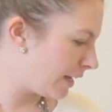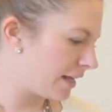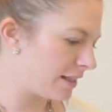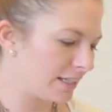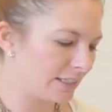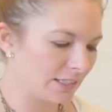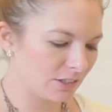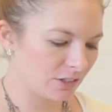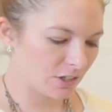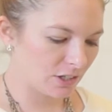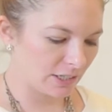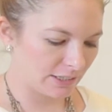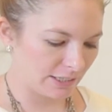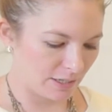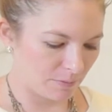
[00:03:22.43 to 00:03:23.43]
and this is a
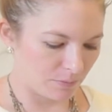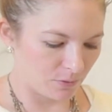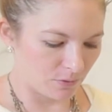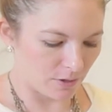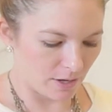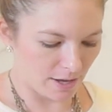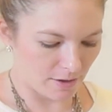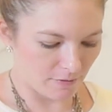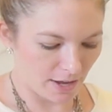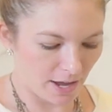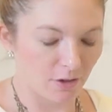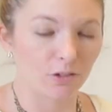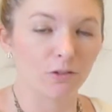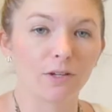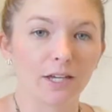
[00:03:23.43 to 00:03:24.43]
good example of
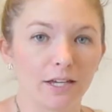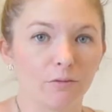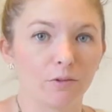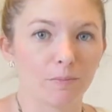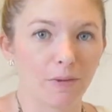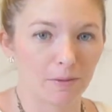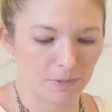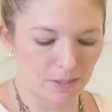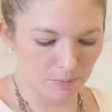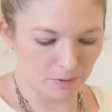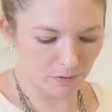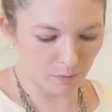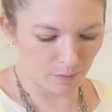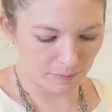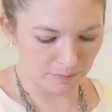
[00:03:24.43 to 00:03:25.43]
how you can remind
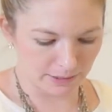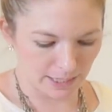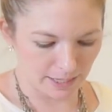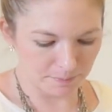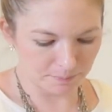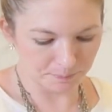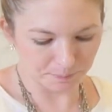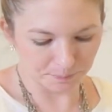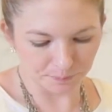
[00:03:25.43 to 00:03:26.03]
people of the website